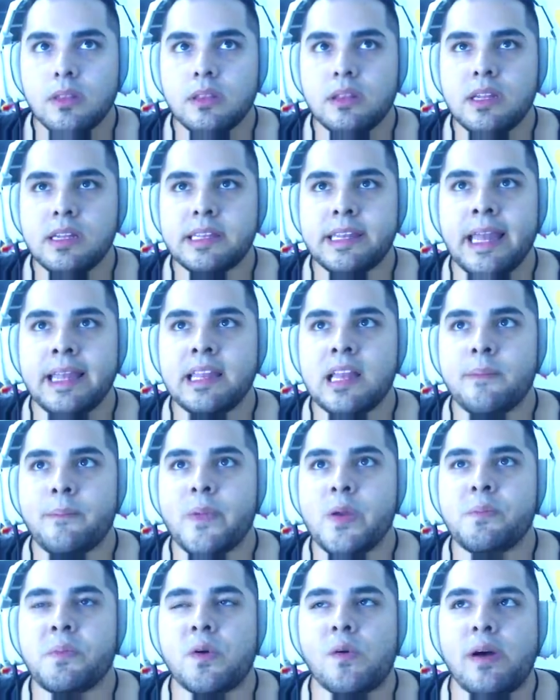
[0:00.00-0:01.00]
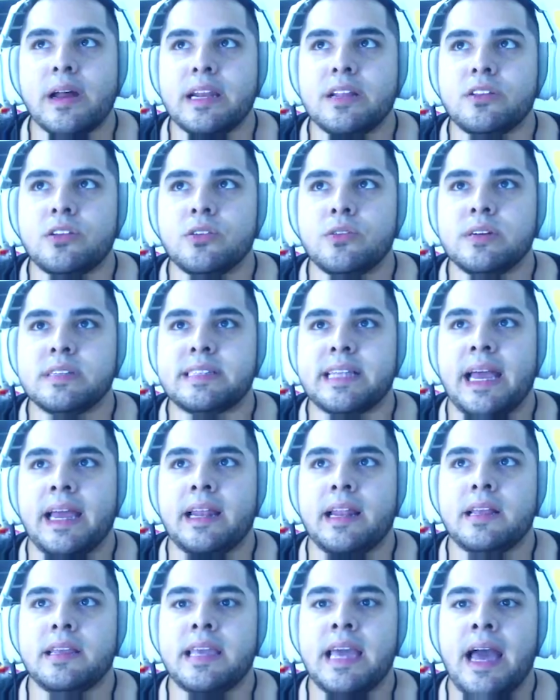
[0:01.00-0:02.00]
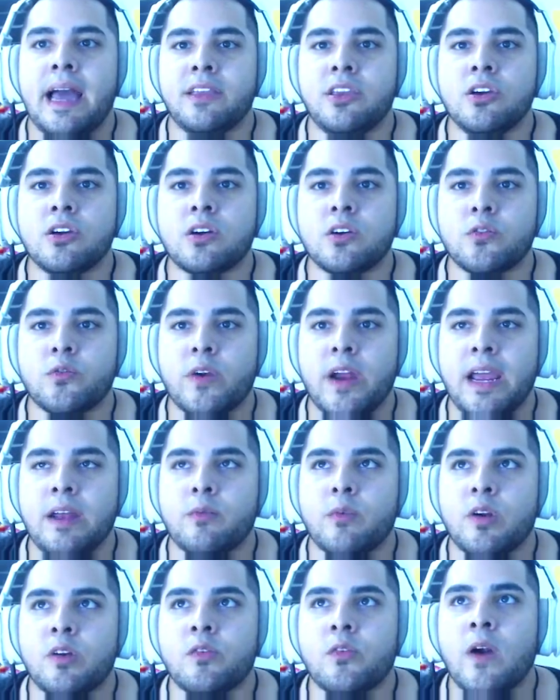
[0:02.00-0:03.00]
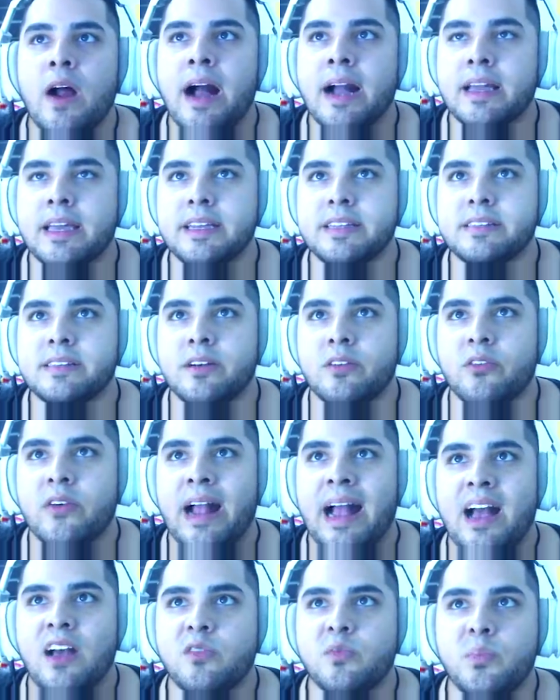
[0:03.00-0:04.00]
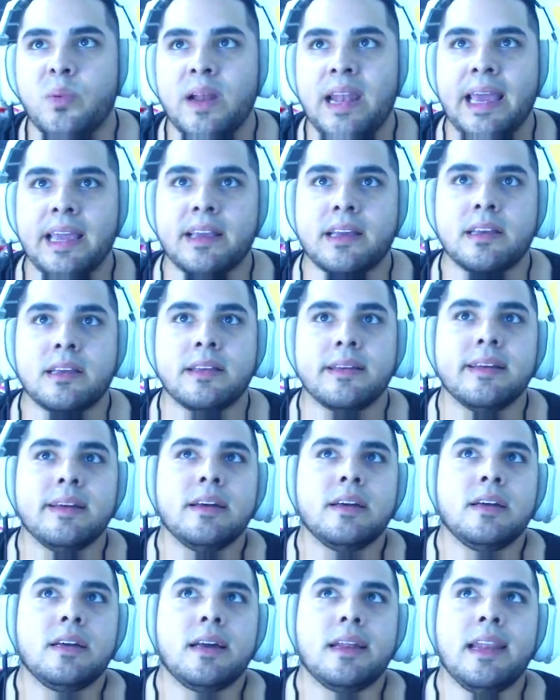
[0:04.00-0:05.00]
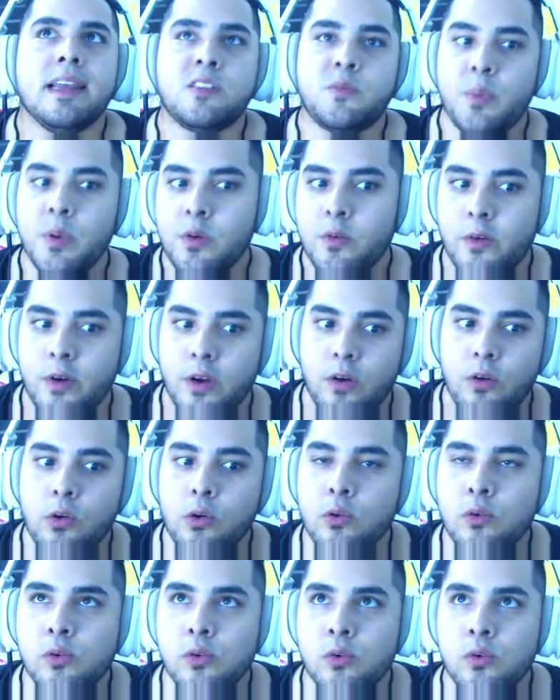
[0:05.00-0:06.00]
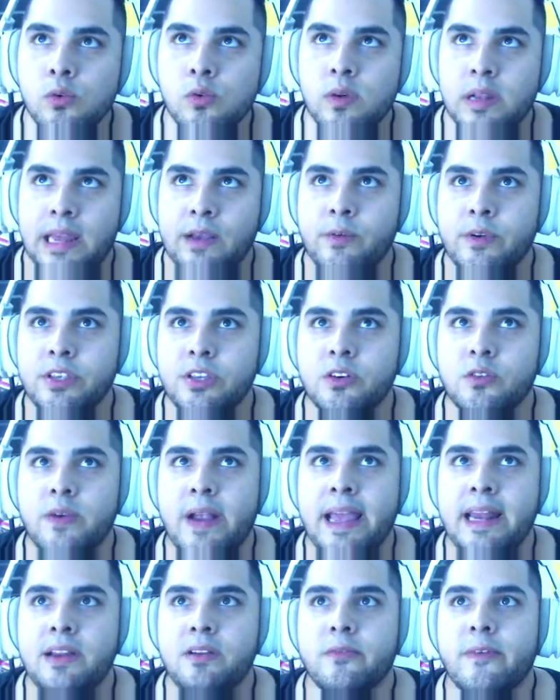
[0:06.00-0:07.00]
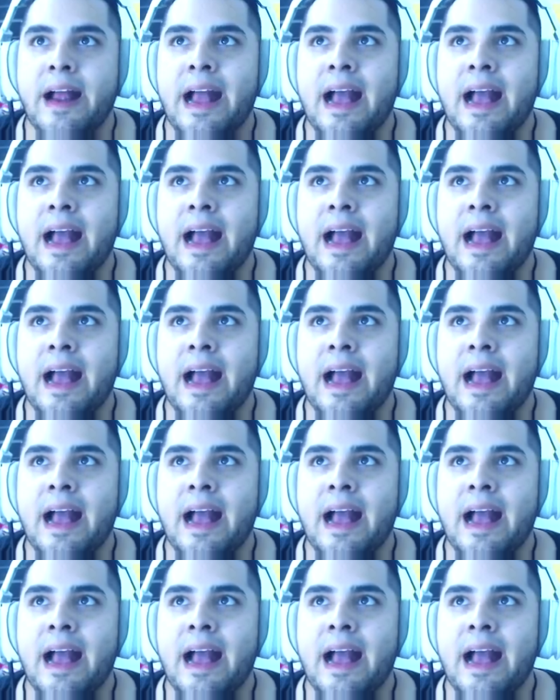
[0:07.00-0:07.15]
the thing that people want to do is that, yeah, you could raid with rockets, a raft, but like, let's be real. Like when you're raiding